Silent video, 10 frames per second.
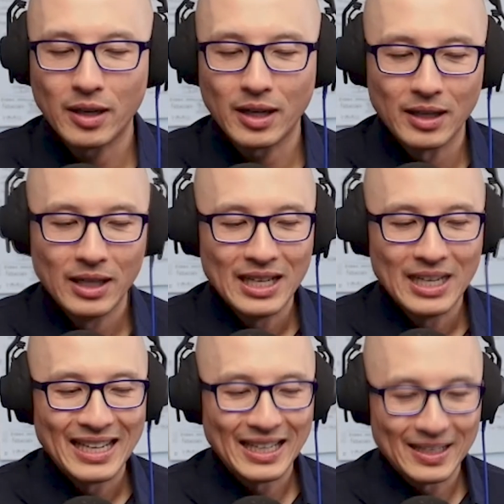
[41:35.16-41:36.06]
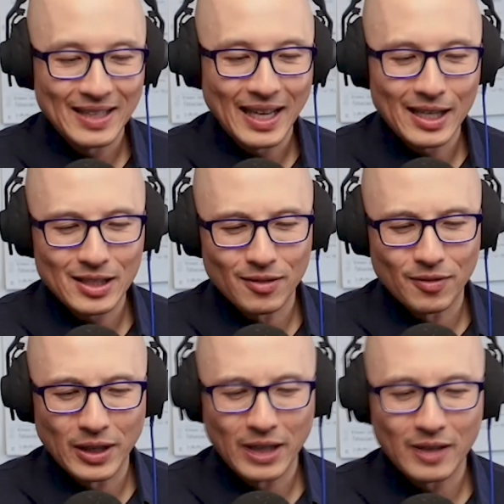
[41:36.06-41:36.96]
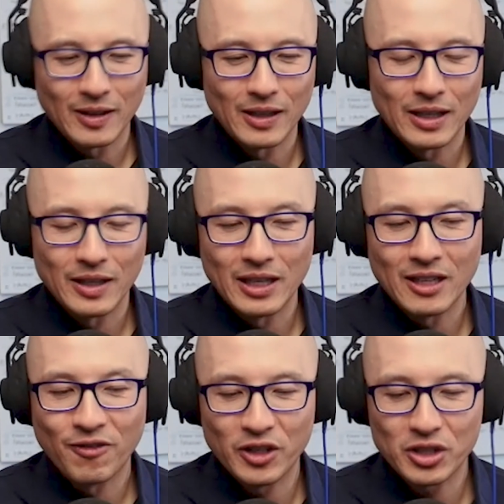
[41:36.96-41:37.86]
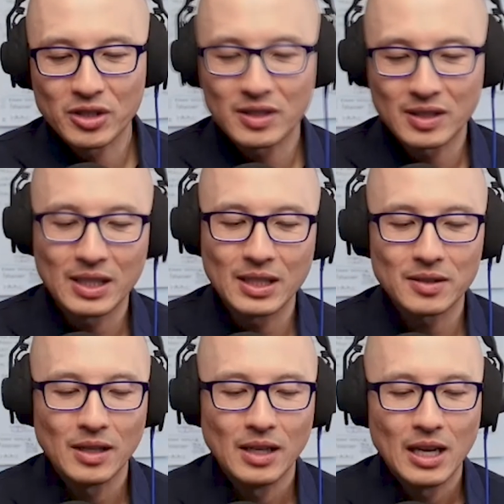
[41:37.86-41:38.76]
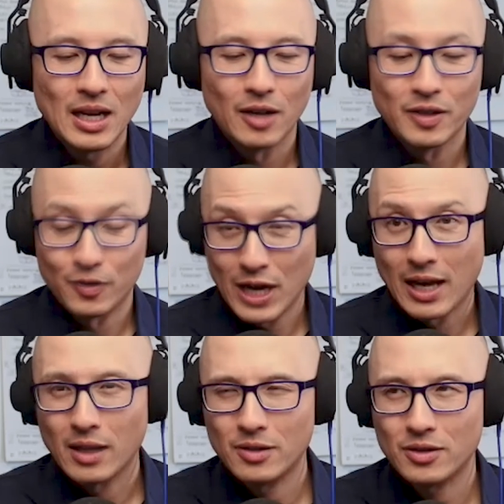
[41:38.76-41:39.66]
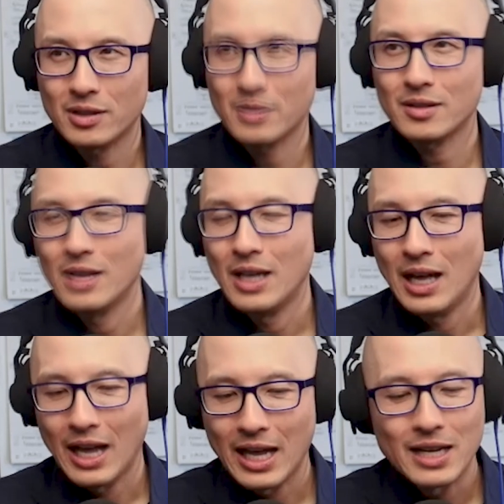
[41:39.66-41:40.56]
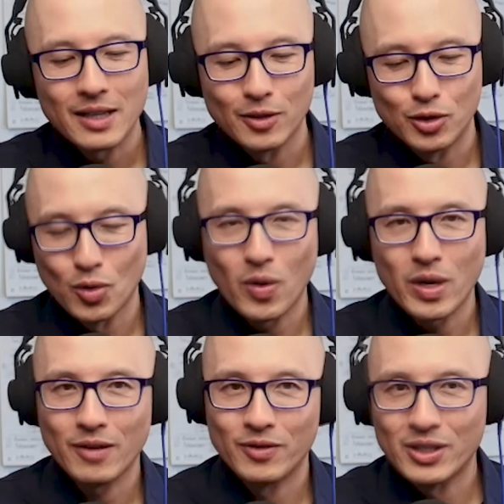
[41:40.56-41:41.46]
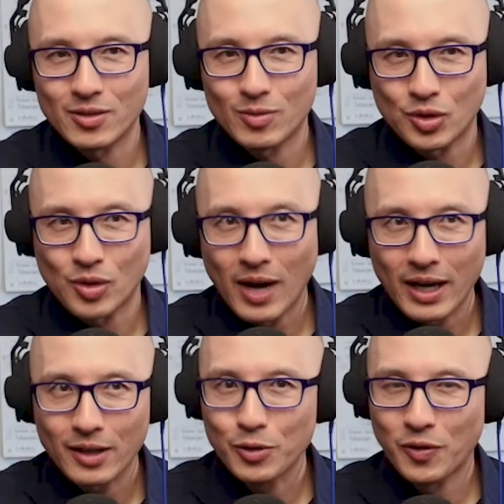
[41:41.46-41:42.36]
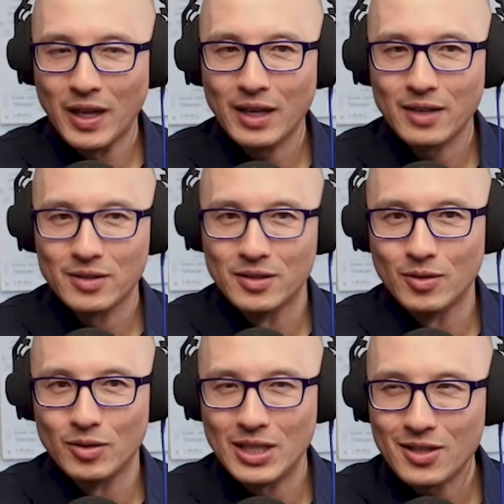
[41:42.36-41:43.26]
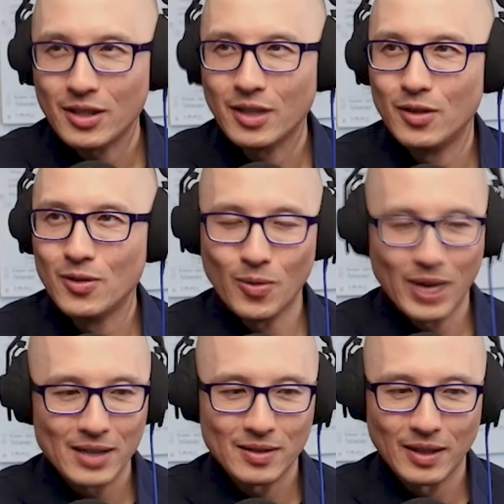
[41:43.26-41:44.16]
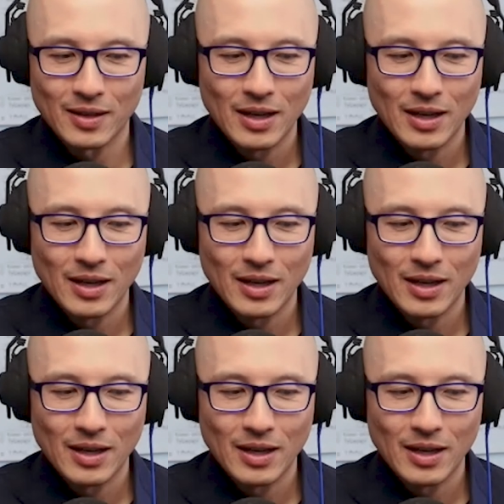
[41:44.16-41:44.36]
gonna get a taste of like the efficiencies, the challenges, and the joy of just trying new things and teaching in new ways that